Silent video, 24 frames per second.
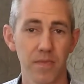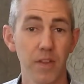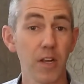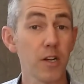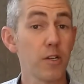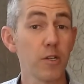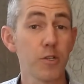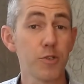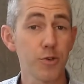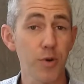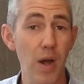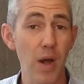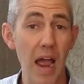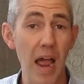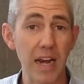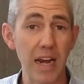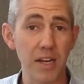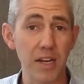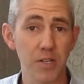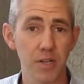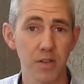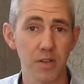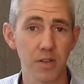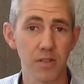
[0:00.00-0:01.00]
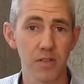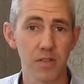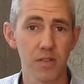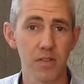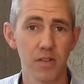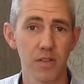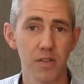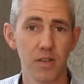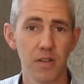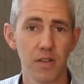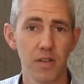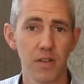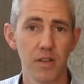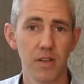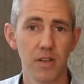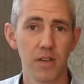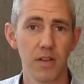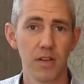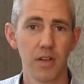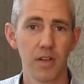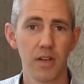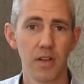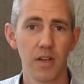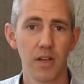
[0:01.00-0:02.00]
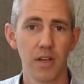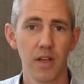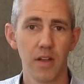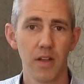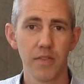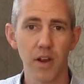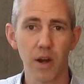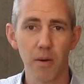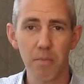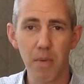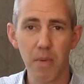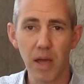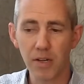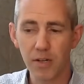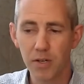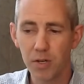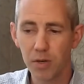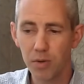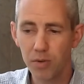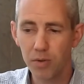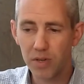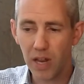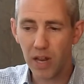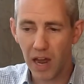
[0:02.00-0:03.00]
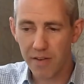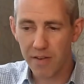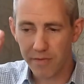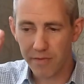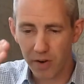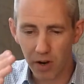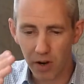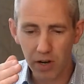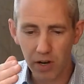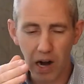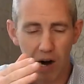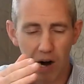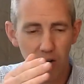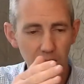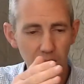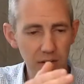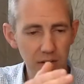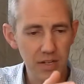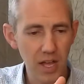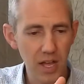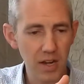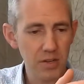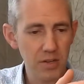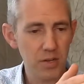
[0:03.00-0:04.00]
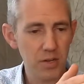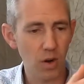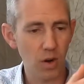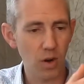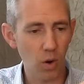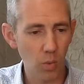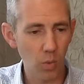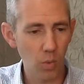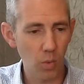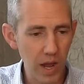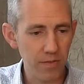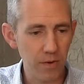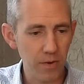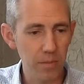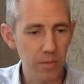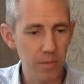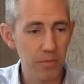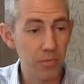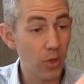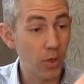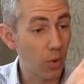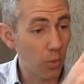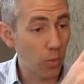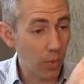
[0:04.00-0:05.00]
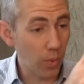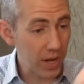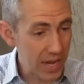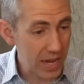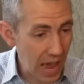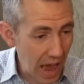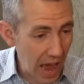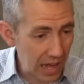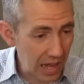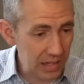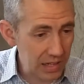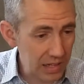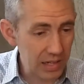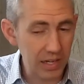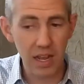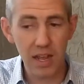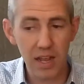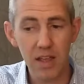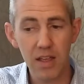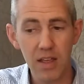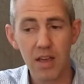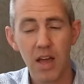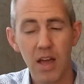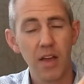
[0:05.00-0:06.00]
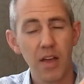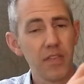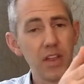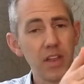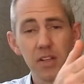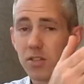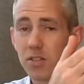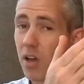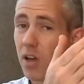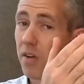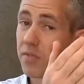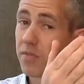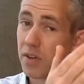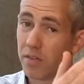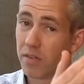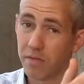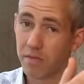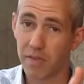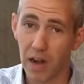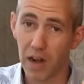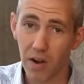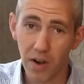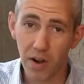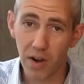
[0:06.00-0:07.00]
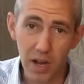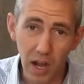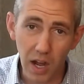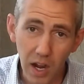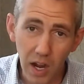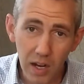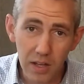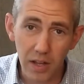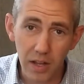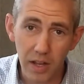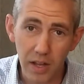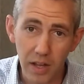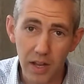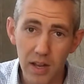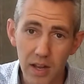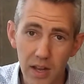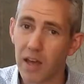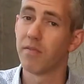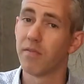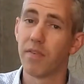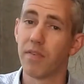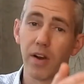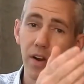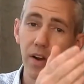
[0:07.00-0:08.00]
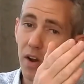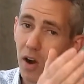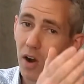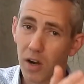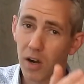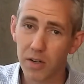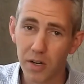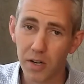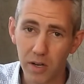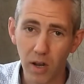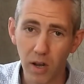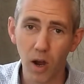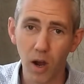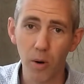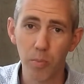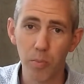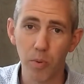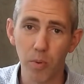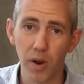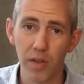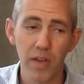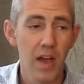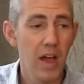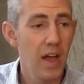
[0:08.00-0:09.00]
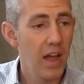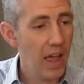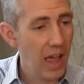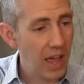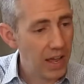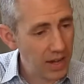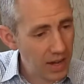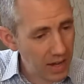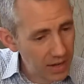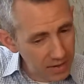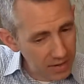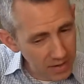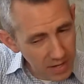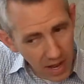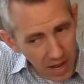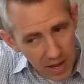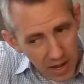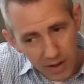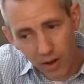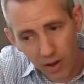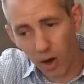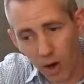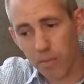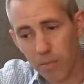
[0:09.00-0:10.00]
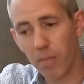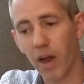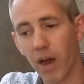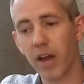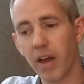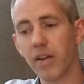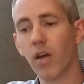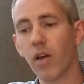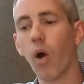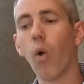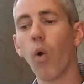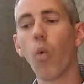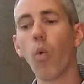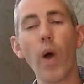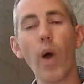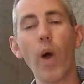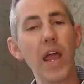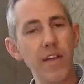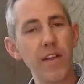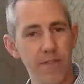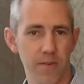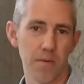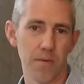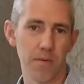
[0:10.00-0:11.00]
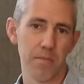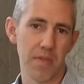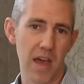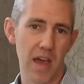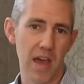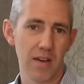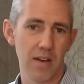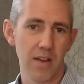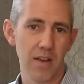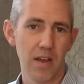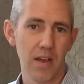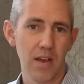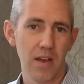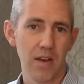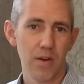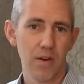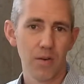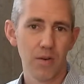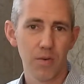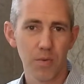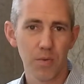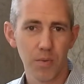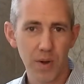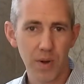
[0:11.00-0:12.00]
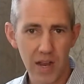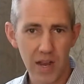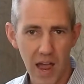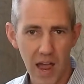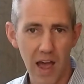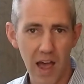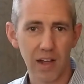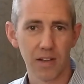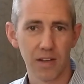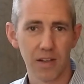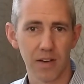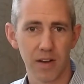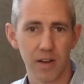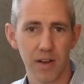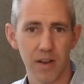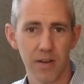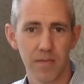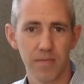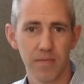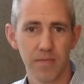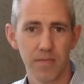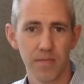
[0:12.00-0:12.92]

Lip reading: They're distractions. They're meant to divert our attention away from the reality that is often very ugly and very hard to cope with, and take our mind away from that reality.